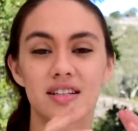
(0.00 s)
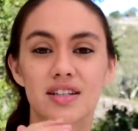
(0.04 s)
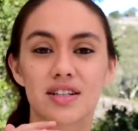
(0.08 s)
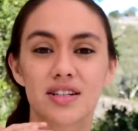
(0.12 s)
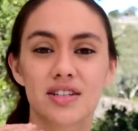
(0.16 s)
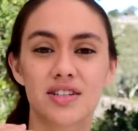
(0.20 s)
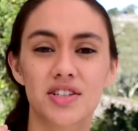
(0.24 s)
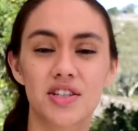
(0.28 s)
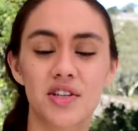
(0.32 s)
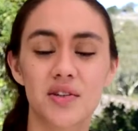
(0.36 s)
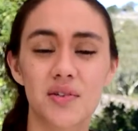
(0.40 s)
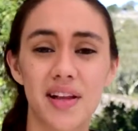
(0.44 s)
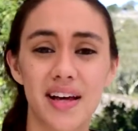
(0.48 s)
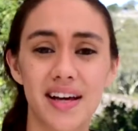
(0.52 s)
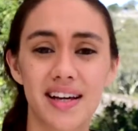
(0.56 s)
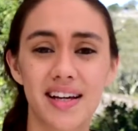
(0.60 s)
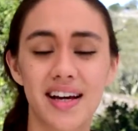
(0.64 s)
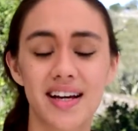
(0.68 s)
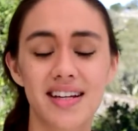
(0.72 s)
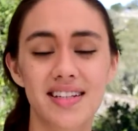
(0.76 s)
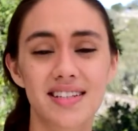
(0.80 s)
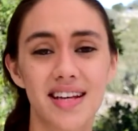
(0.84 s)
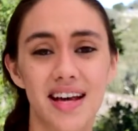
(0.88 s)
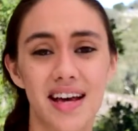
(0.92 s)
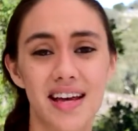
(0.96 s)
So like
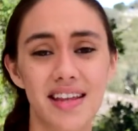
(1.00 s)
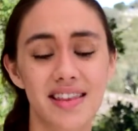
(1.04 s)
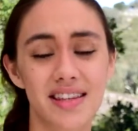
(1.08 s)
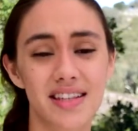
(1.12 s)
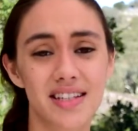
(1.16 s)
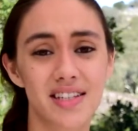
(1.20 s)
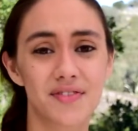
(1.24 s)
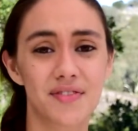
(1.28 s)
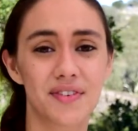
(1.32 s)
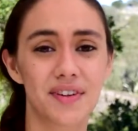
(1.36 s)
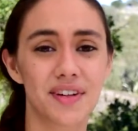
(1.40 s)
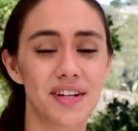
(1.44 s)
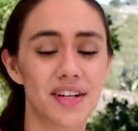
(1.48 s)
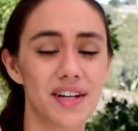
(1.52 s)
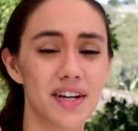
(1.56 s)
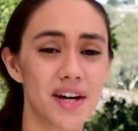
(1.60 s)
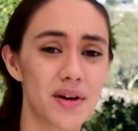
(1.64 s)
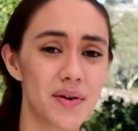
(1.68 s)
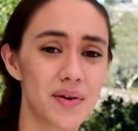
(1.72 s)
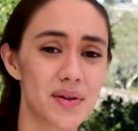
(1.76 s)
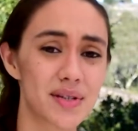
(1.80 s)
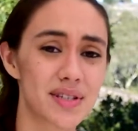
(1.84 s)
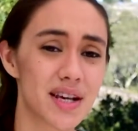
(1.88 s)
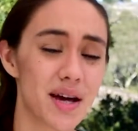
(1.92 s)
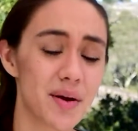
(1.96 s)
I said, this
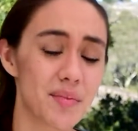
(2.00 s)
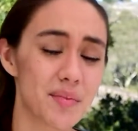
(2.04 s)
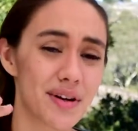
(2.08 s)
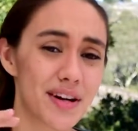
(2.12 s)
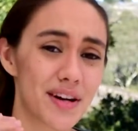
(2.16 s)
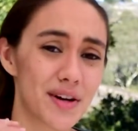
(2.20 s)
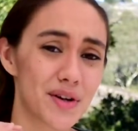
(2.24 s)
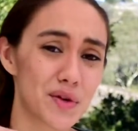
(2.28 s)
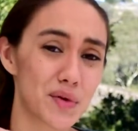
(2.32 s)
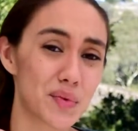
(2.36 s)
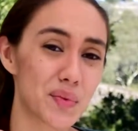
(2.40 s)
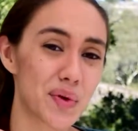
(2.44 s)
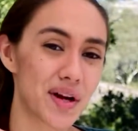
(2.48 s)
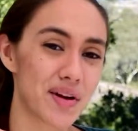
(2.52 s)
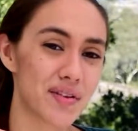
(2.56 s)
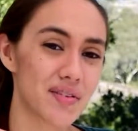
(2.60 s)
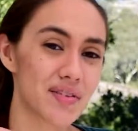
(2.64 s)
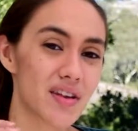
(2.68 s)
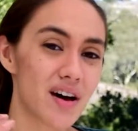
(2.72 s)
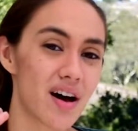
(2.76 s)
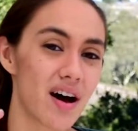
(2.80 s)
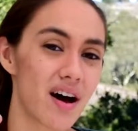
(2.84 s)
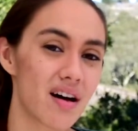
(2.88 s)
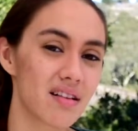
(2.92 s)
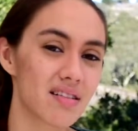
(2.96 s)
video is coming out around
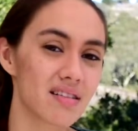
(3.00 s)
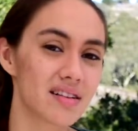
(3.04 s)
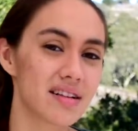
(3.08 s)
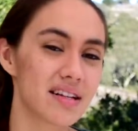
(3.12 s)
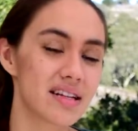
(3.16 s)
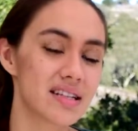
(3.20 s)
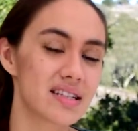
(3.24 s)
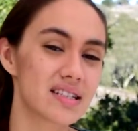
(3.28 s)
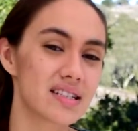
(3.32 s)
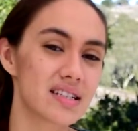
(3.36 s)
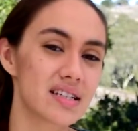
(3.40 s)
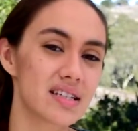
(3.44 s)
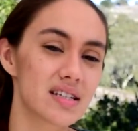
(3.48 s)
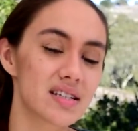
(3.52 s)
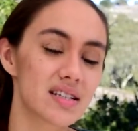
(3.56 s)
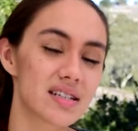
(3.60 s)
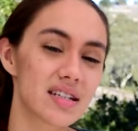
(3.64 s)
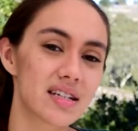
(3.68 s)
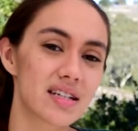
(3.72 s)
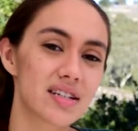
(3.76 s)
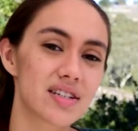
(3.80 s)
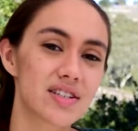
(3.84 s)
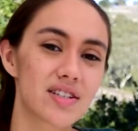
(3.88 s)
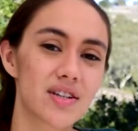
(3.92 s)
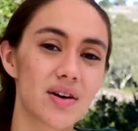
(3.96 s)
the holiday
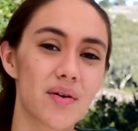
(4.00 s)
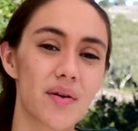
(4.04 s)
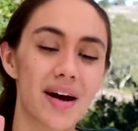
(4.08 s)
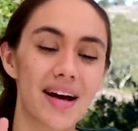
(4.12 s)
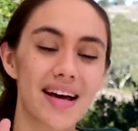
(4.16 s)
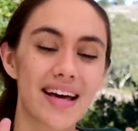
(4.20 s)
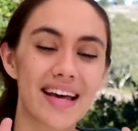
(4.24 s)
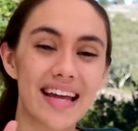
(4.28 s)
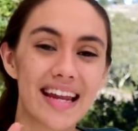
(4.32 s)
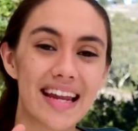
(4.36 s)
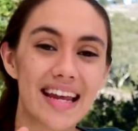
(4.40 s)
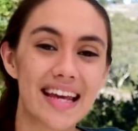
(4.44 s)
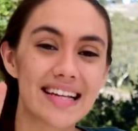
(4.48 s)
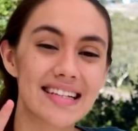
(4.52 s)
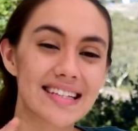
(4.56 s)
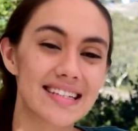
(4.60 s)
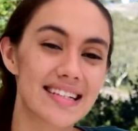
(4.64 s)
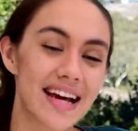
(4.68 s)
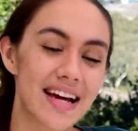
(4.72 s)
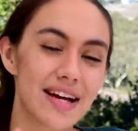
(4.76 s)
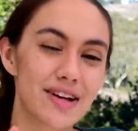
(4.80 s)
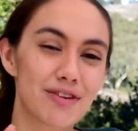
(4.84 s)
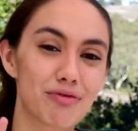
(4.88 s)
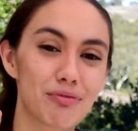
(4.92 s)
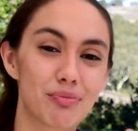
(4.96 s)
season, so it is
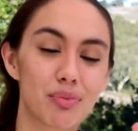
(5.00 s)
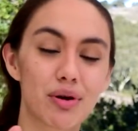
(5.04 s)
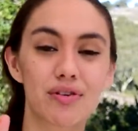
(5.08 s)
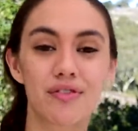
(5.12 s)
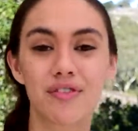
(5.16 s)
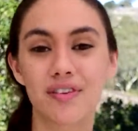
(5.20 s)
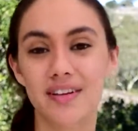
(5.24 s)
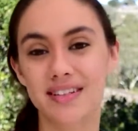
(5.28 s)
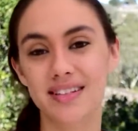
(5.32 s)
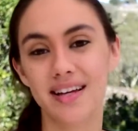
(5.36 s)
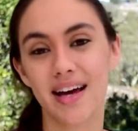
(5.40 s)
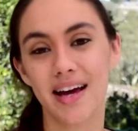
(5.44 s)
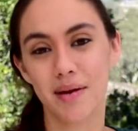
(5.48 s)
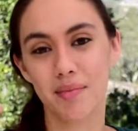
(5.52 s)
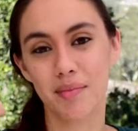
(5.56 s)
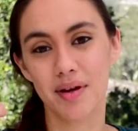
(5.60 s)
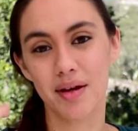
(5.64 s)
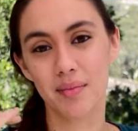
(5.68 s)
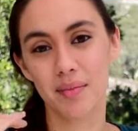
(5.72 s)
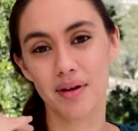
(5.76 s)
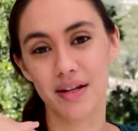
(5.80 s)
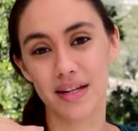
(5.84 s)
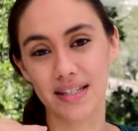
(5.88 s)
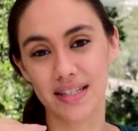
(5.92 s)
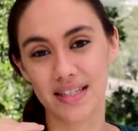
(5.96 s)
kind of perfect timing,
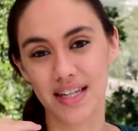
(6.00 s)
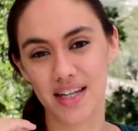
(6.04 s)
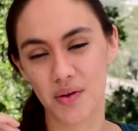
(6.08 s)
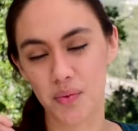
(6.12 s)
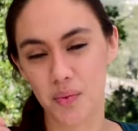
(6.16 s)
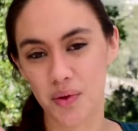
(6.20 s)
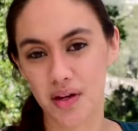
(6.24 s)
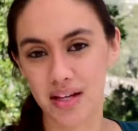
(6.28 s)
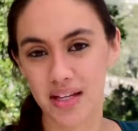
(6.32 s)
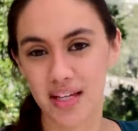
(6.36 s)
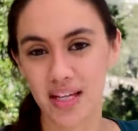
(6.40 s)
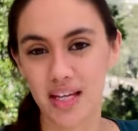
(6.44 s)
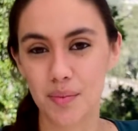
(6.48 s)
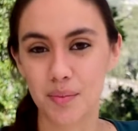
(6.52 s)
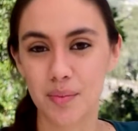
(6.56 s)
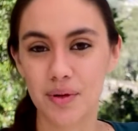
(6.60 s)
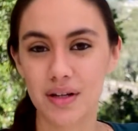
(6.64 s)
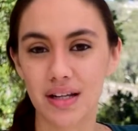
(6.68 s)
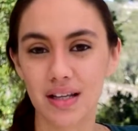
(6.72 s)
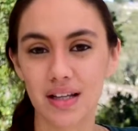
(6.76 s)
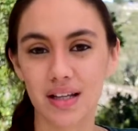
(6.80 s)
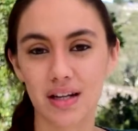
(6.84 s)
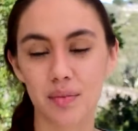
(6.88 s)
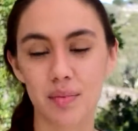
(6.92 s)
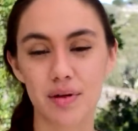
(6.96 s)
but I did want to keep it
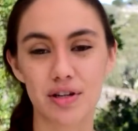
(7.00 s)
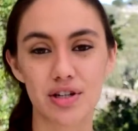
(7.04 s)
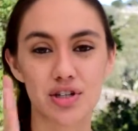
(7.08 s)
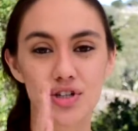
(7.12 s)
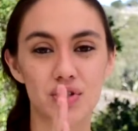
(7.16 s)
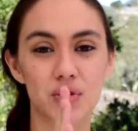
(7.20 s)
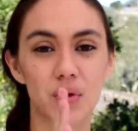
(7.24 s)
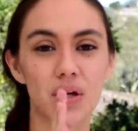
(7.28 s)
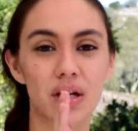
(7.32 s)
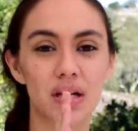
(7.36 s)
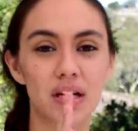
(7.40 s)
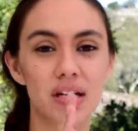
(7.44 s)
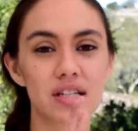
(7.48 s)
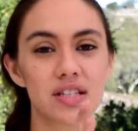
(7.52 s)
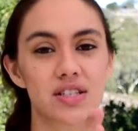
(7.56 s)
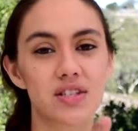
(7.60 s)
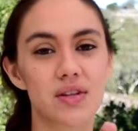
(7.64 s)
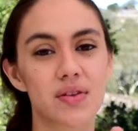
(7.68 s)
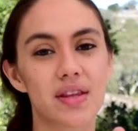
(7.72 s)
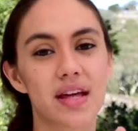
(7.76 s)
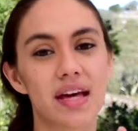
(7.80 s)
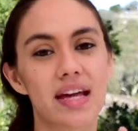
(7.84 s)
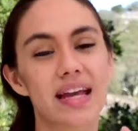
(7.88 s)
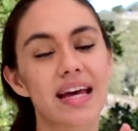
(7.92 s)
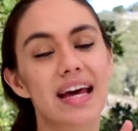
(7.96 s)
a little bit shorter so
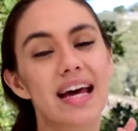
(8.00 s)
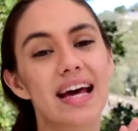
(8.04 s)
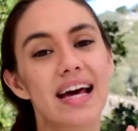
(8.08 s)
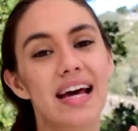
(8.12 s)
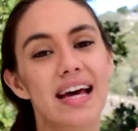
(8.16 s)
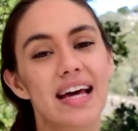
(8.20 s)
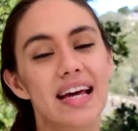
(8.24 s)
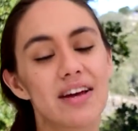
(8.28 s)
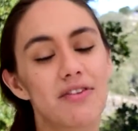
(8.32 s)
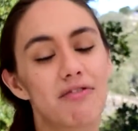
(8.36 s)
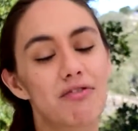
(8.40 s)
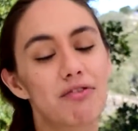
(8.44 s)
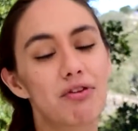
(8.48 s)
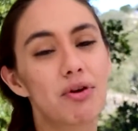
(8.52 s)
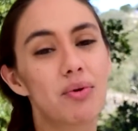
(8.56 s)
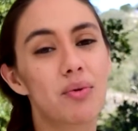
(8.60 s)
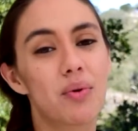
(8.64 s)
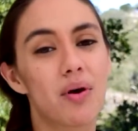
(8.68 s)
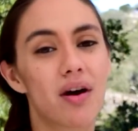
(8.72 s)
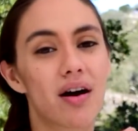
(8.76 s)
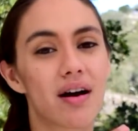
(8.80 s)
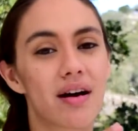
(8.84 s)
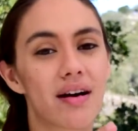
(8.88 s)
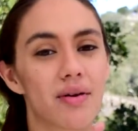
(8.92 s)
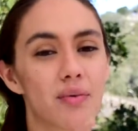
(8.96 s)
that if you
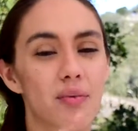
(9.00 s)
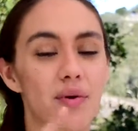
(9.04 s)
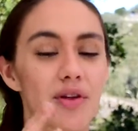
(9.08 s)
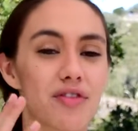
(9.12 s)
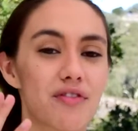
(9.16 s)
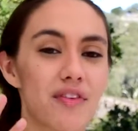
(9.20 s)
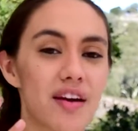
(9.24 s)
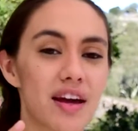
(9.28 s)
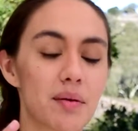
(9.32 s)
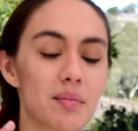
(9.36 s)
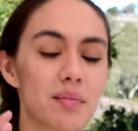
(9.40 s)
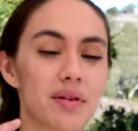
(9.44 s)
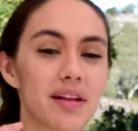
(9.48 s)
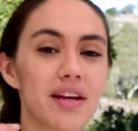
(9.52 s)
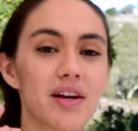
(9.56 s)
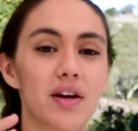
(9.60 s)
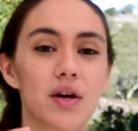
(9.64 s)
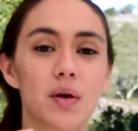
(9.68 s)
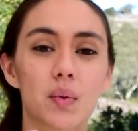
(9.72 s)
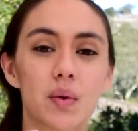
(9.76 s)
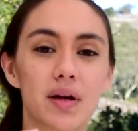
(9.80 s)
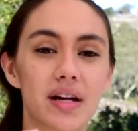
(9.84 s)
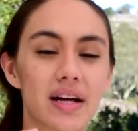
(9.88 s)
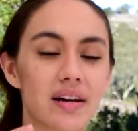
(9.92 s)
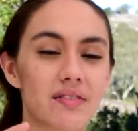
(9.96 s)
are with family or
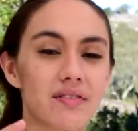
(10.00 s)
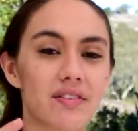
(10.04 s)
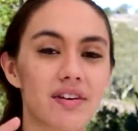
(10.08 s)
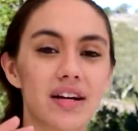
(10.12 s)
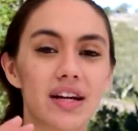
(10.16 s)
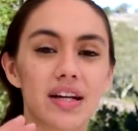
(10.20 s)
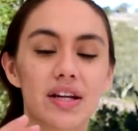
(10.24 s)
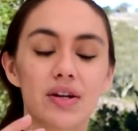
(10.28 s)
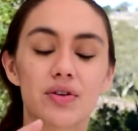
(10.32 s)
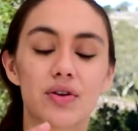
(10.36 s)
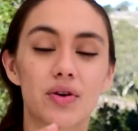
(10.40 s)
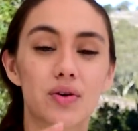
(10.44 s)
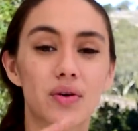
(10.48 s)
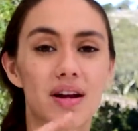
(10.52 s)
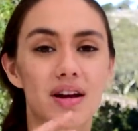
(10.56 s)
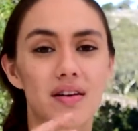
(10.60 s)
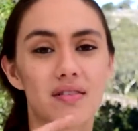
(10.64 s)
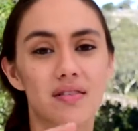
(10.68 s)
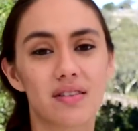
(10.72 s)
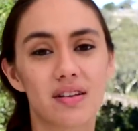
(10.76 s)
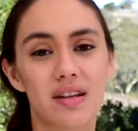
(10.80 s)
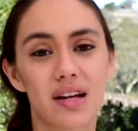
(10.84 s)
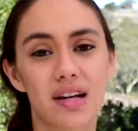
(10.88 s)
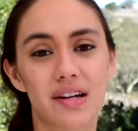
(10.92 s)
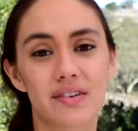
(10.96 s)
whatever and you don't have a
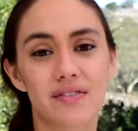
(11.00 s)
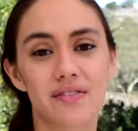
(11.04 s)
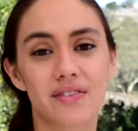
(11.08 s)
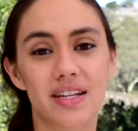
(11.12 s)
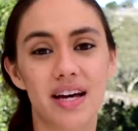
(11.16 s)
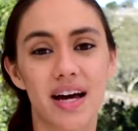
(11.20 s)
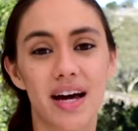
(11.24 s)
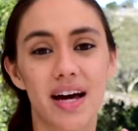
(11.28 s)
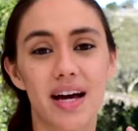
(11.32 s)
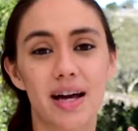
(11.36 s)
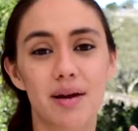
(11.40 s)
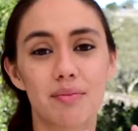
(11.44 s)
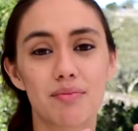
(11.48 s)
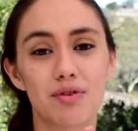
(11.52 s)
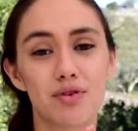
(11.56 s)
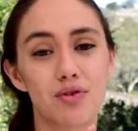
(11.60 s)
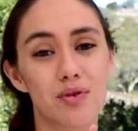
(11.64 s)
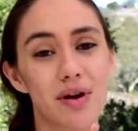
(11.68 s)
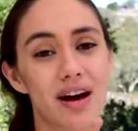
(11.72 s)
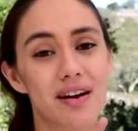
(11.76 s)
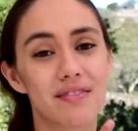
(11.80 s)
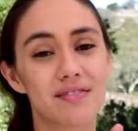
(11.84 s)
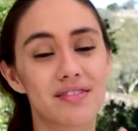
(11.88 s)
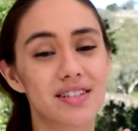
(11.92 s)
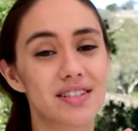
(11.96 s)
lot of time, you
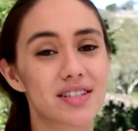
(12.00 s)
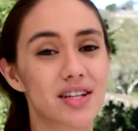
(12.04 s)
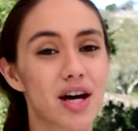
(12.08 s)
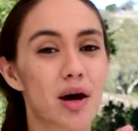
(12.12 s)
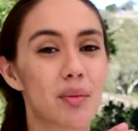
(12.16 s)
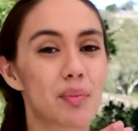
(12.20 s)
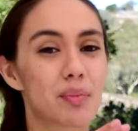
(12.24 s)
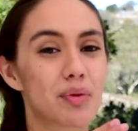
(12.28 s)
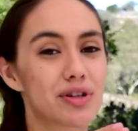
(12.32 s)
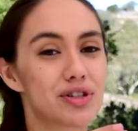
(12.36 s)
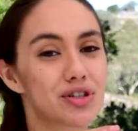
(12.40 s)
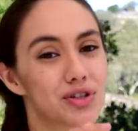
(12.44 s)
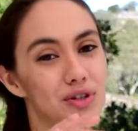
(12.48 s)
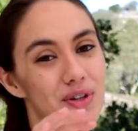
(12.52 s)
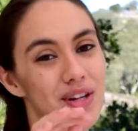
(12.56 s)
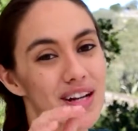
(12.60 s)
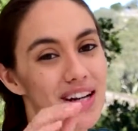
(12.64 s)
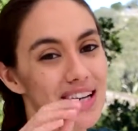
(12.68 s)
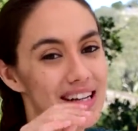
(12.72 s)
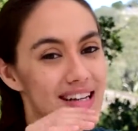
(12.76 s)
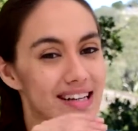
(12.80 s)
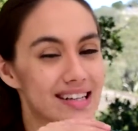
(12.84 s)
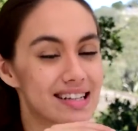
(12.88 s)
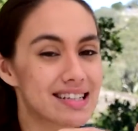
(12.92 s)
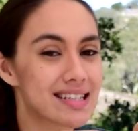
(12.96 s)
have this
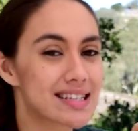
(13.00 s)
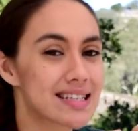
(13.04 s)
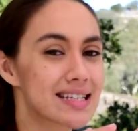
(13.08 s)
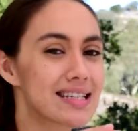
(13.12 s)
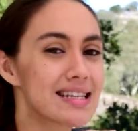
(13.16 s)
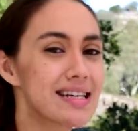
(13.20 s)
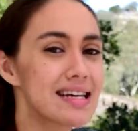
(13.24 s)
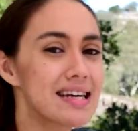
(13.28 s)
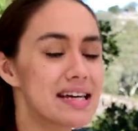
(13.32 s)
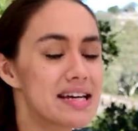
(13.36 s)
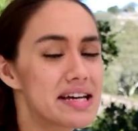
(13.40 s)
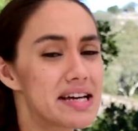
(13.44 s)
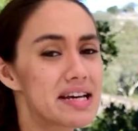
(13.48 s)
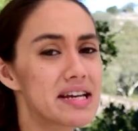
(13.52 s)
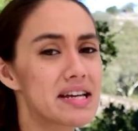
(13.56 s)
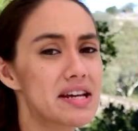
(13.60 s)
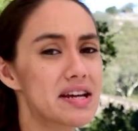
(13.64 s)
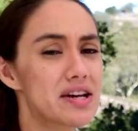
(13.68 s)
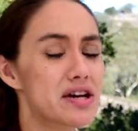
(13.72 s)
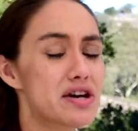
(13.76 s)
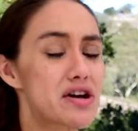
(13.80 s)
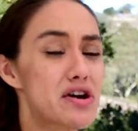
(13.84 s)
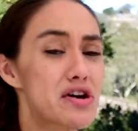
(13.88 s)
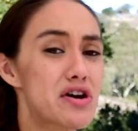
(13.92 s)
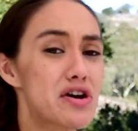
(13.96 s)
opportunity to sneak in a